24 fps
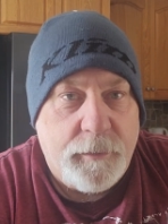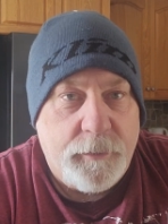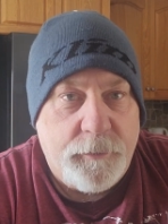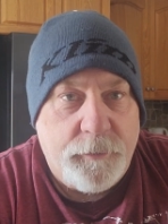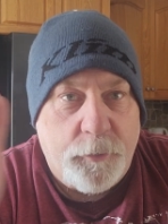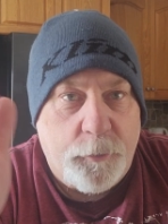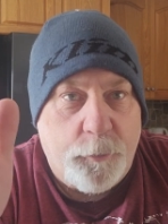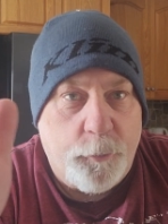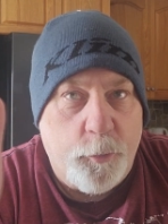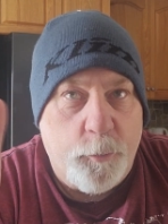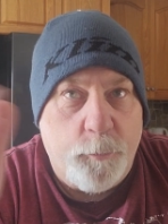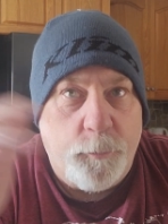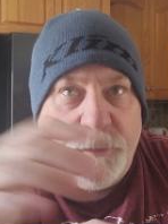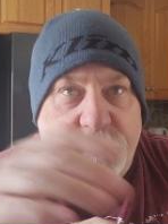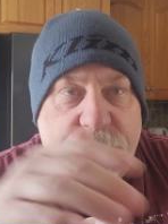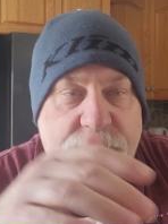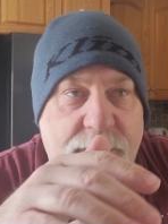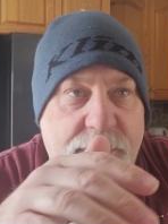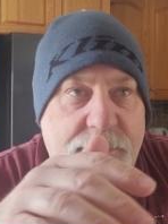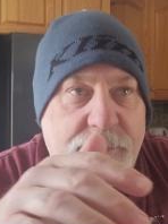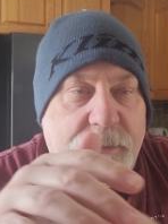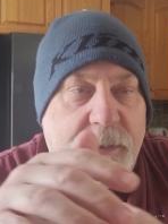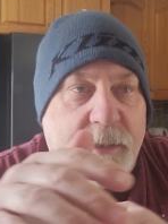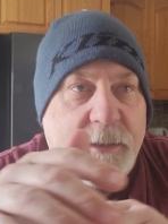the group was
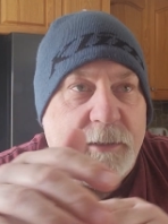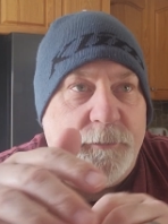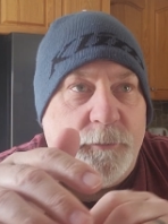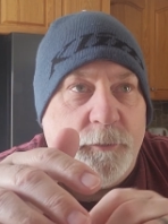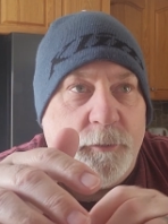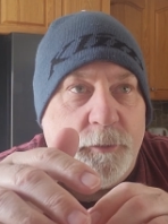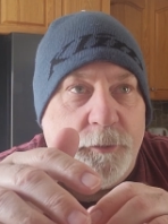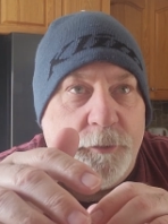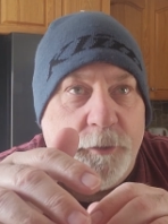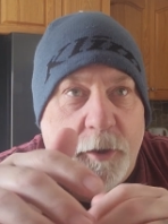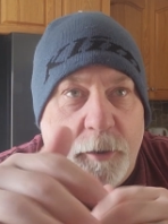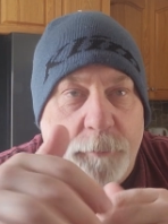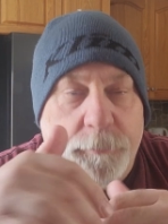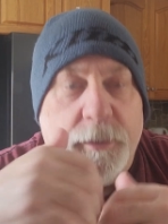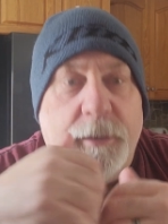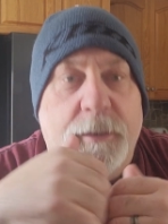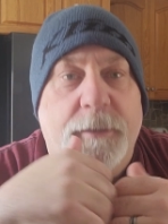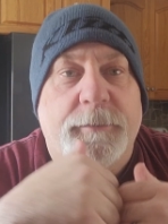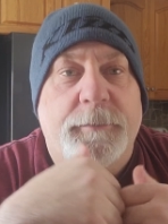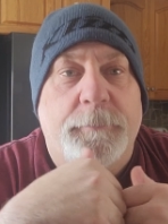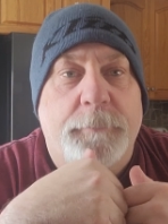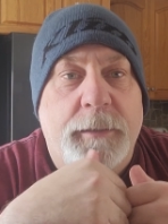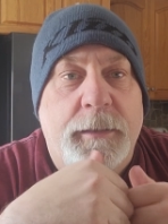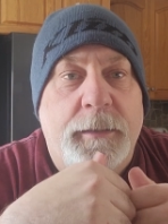successful, not
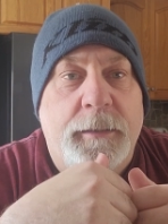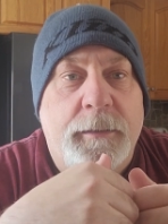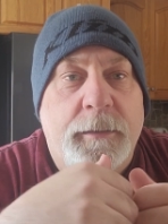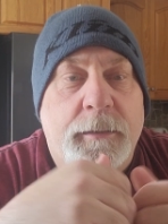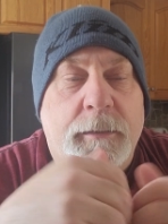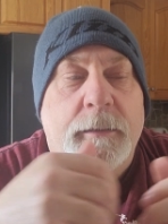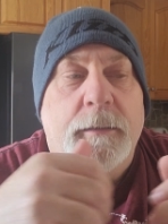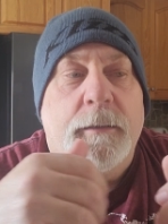because me